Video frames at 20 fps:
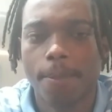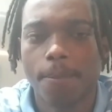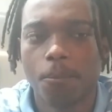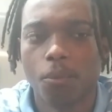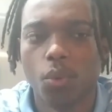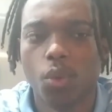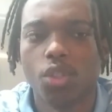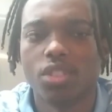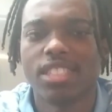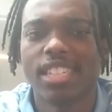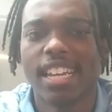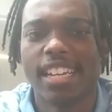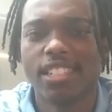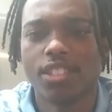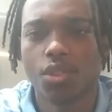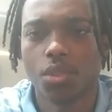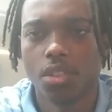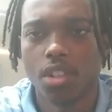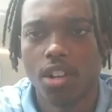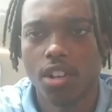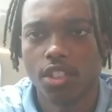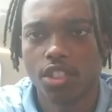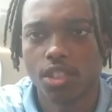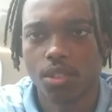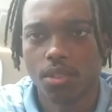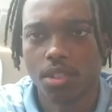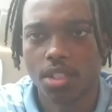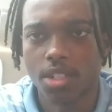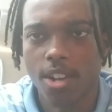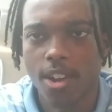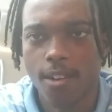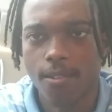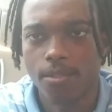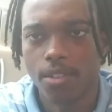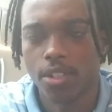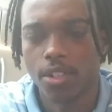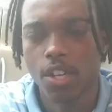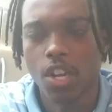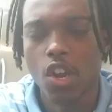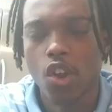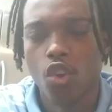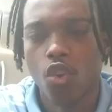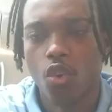will take too long to recover